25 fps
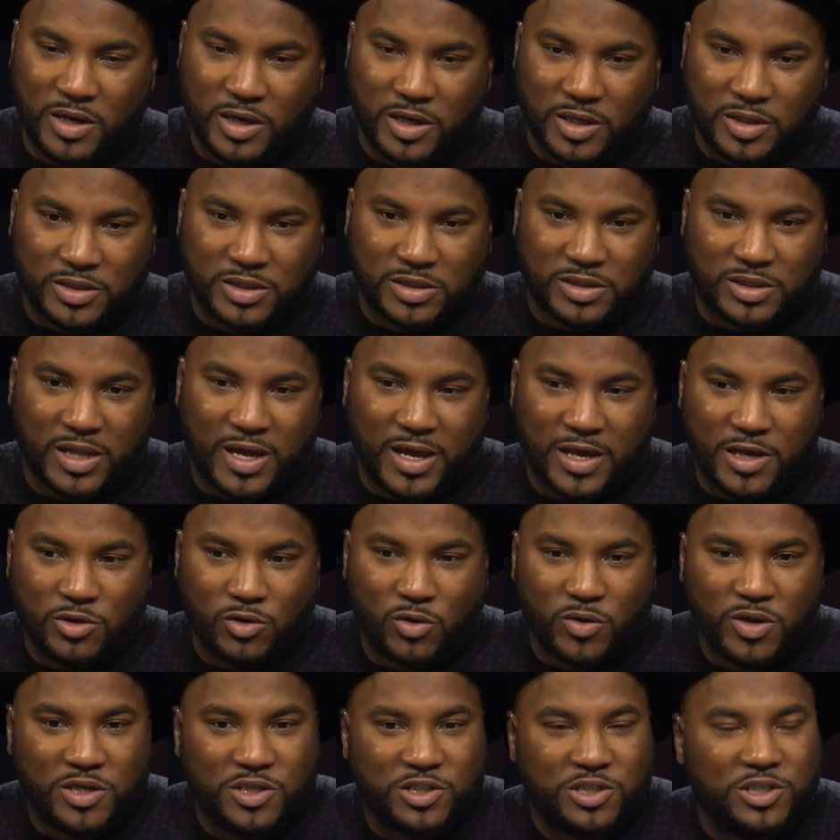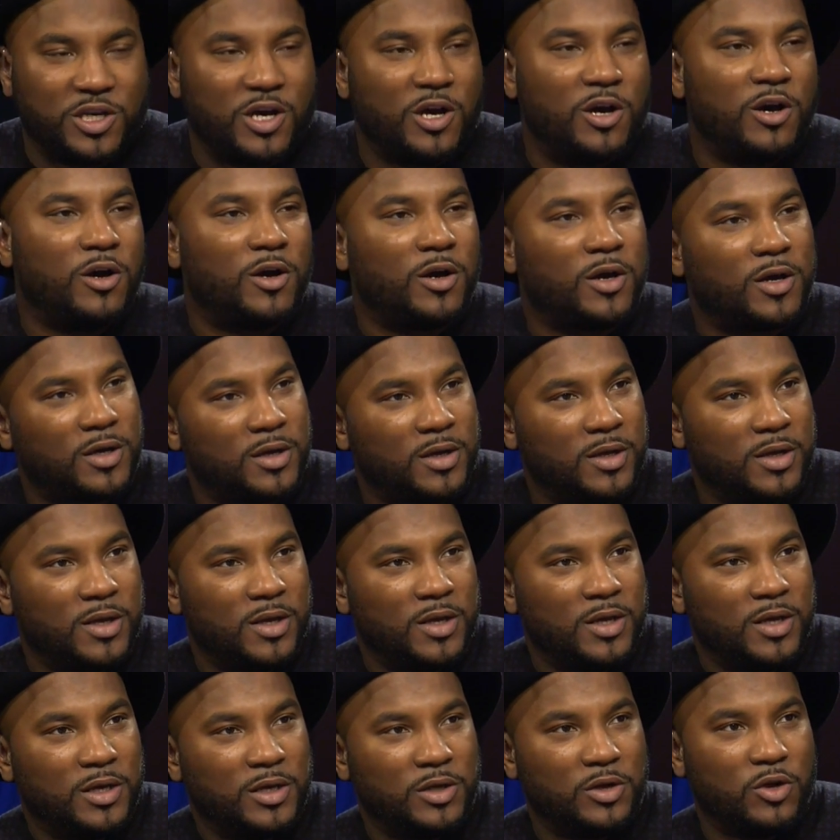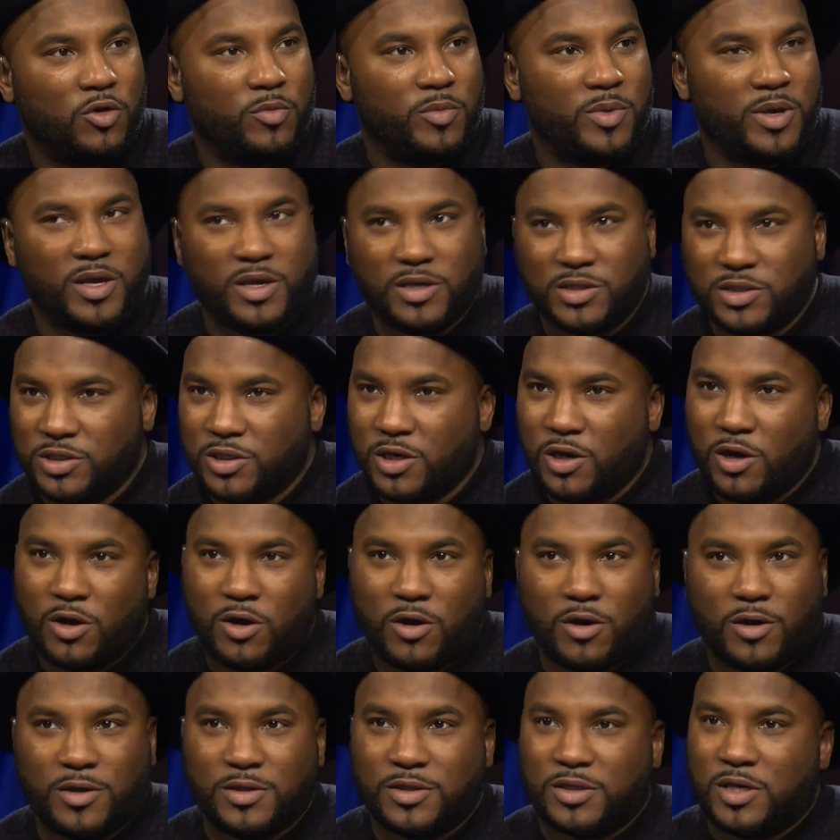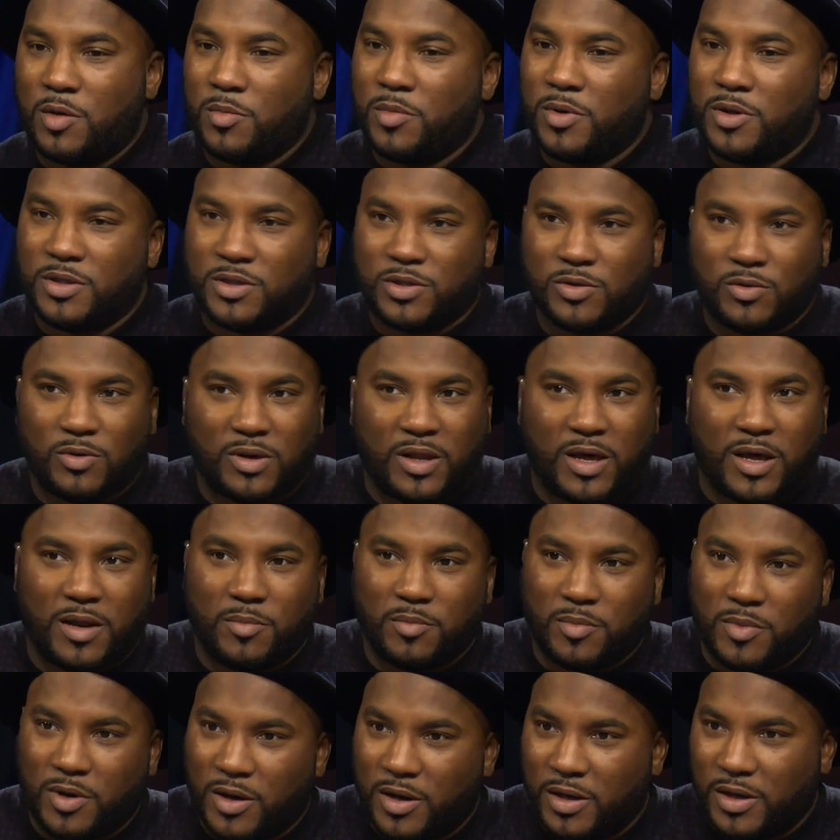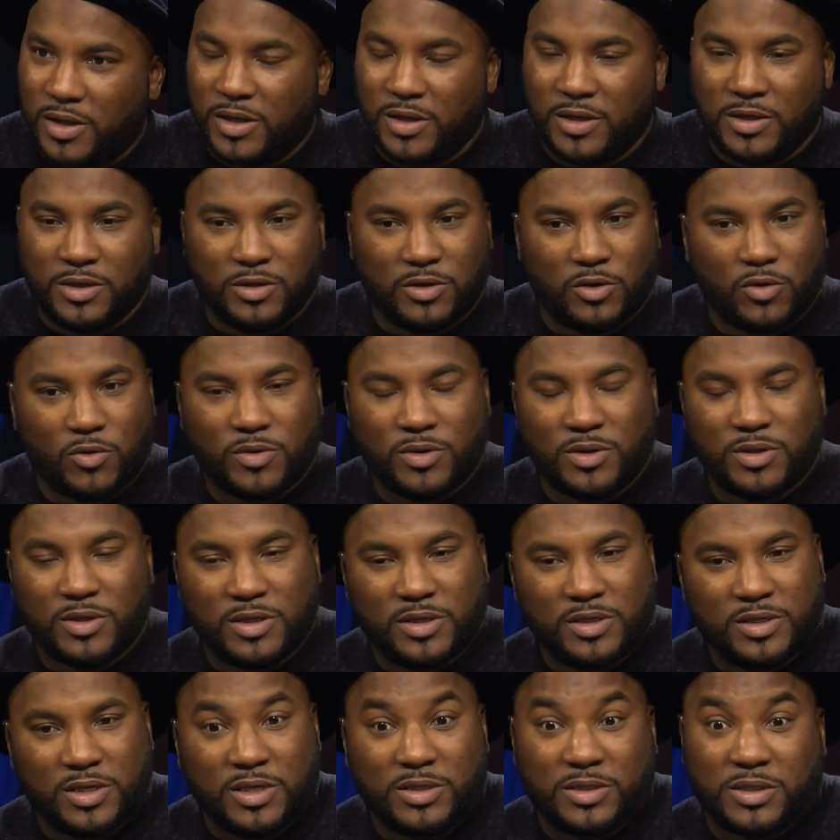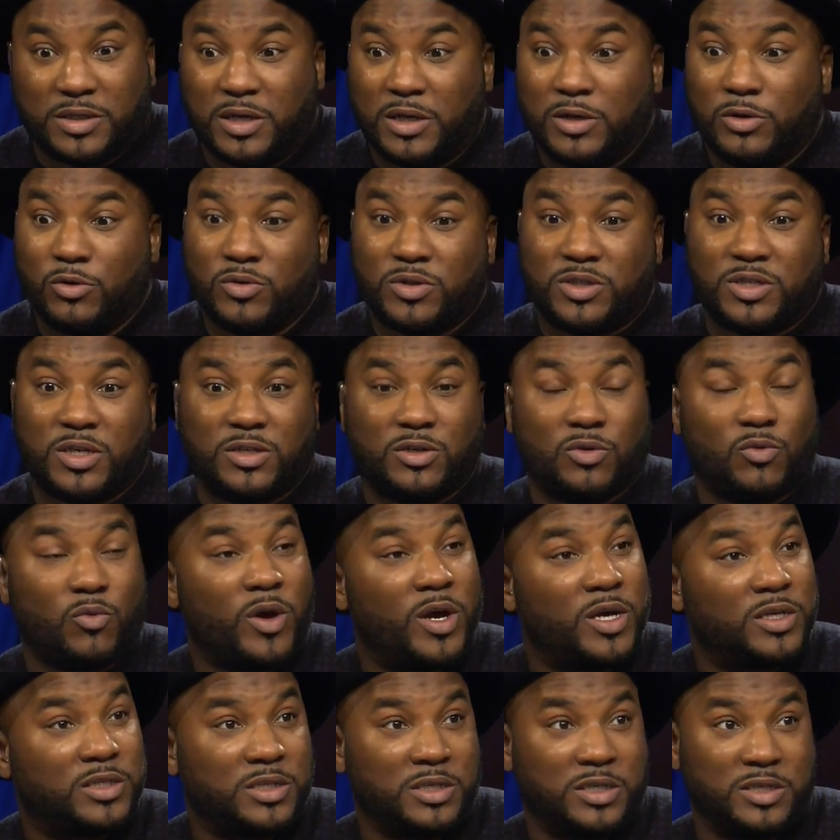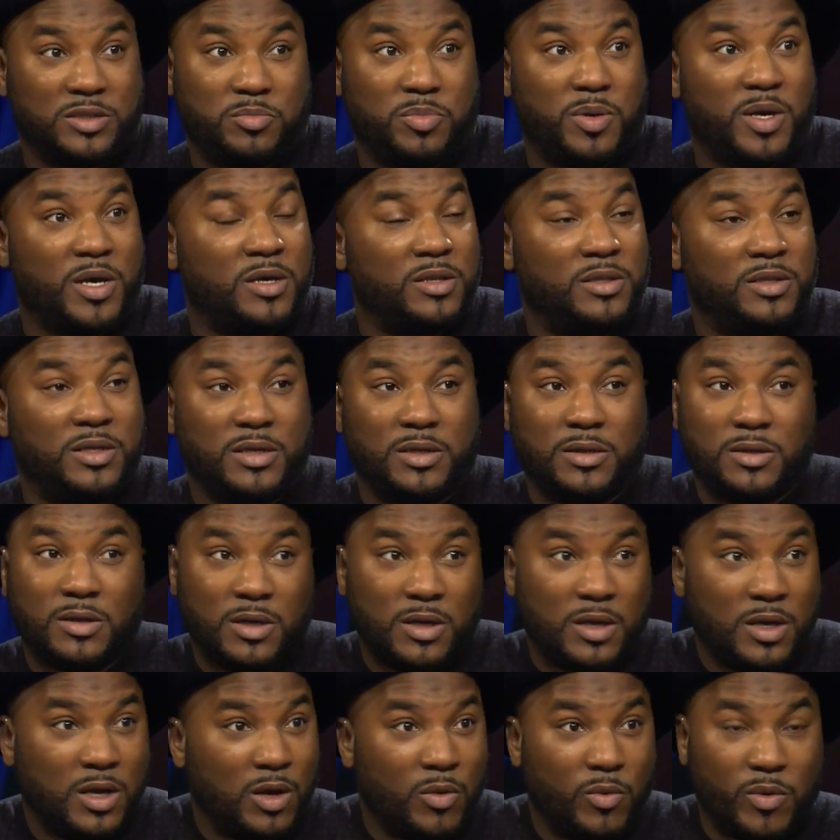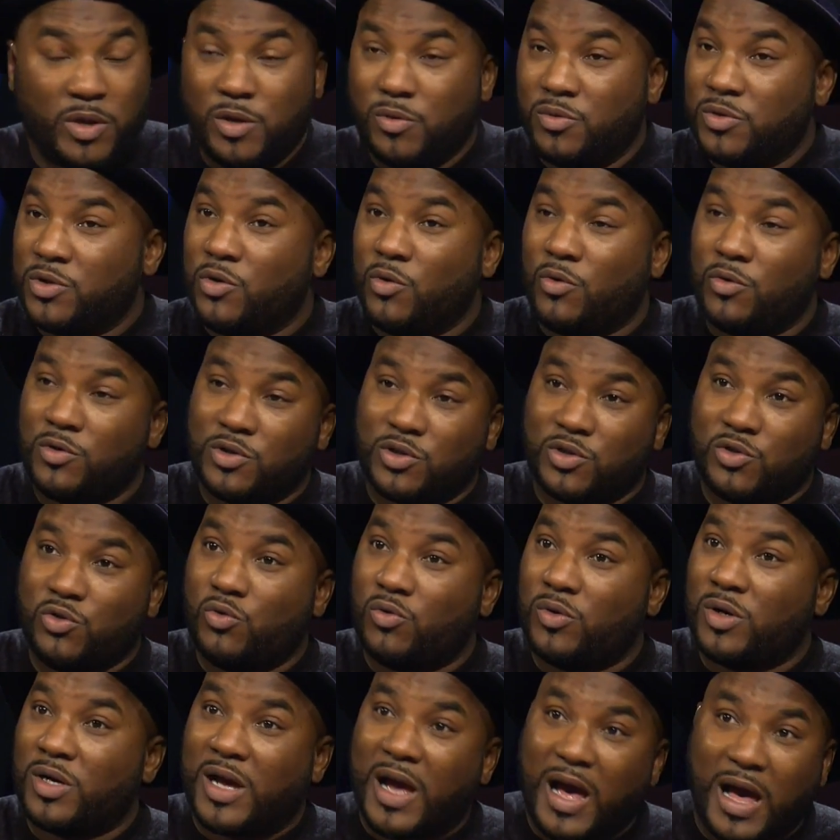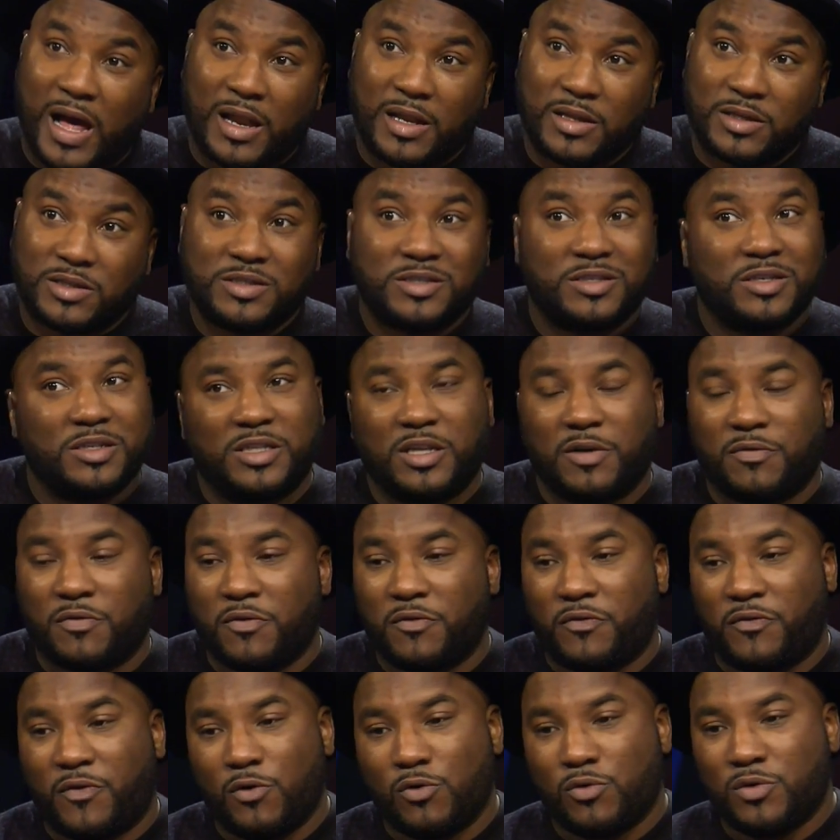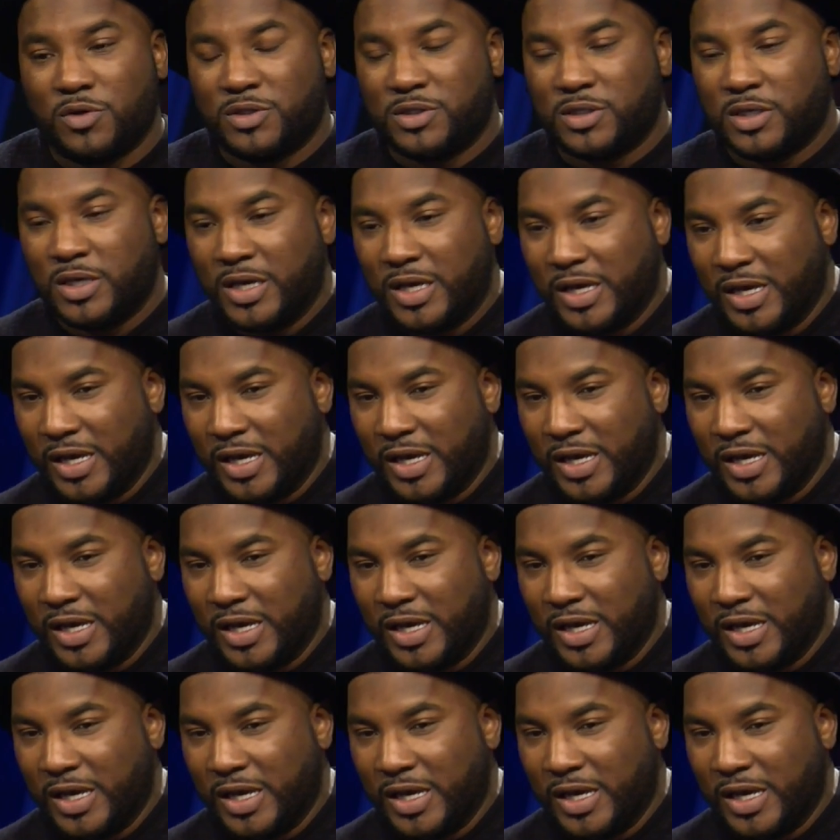And it's just like, he's young. You know what I mean? He's young, he's coming into a lot of money, he's in a new situation. It's bigger than when he was going to school in college. It's a different focus.